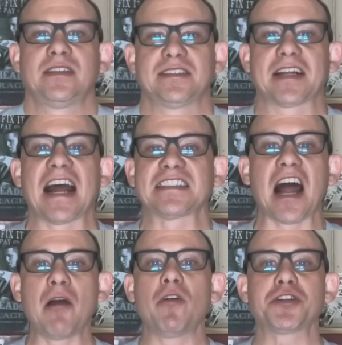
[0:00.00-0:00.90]
So guys,
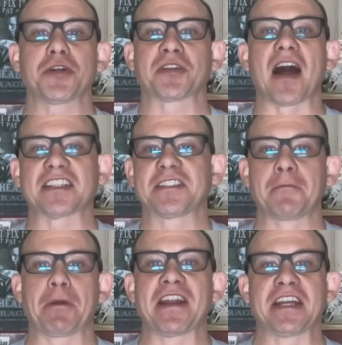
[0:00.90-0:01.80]
I want your thoughts and
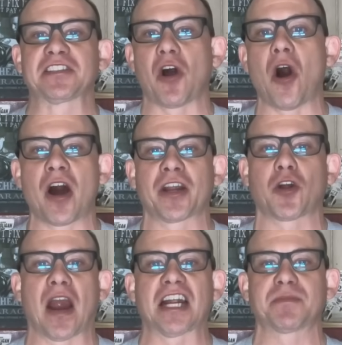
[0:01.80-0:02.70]
opinions on a
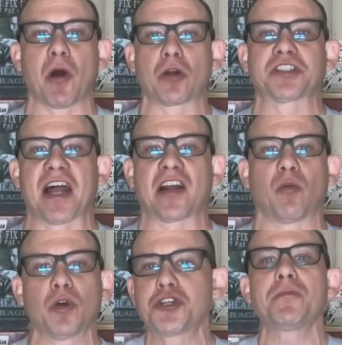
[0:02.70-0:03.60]
crashed motorcycle.
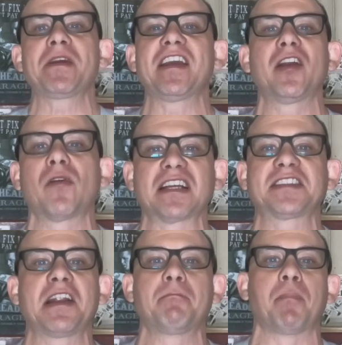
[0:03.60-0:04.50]
Would you be
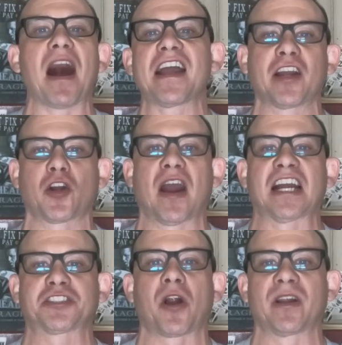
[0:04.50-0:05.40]
interested in buying a
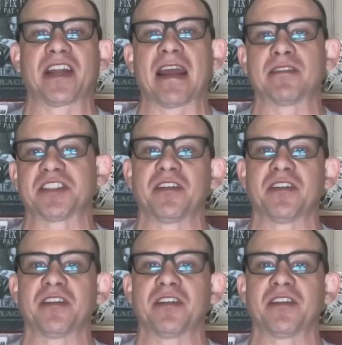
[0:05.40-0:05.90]
crashed Harley-Davidson